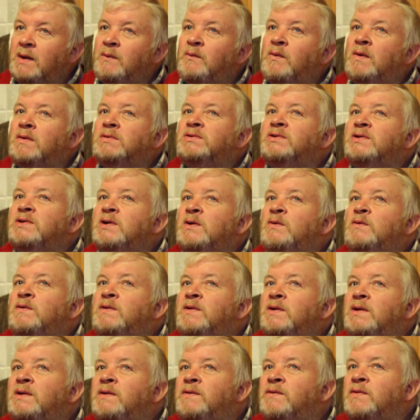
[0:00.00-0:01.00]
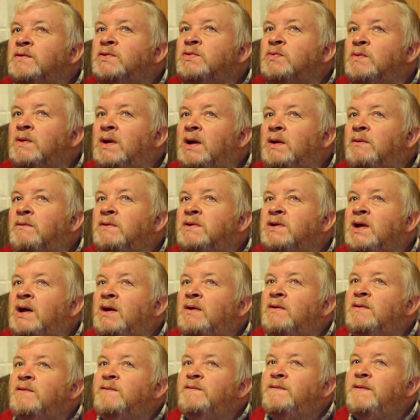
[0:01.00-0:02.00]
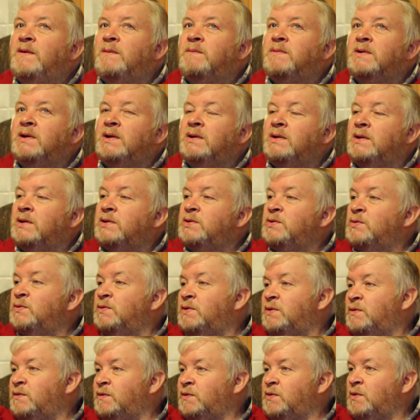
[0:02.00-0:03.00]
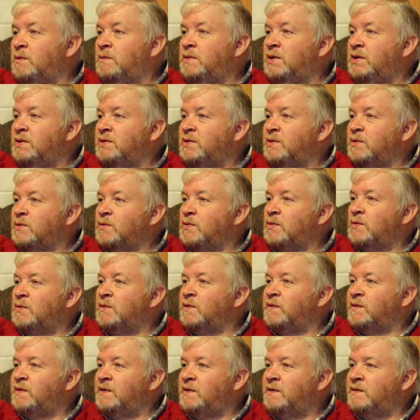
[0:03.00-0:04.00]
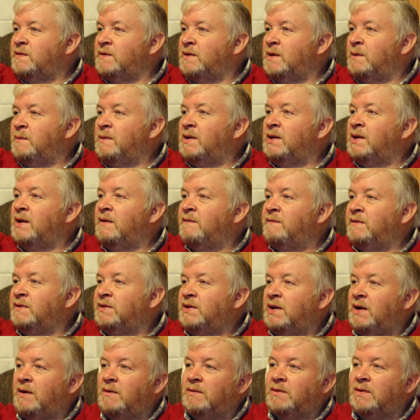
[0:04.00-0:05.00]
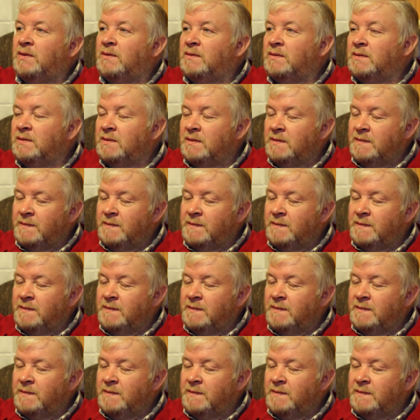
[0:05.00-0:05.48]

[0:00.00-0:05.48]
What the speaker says: I worked it out in such a way. I retired in February and I knew that it was coming into the growing season. I'm an avid gardener.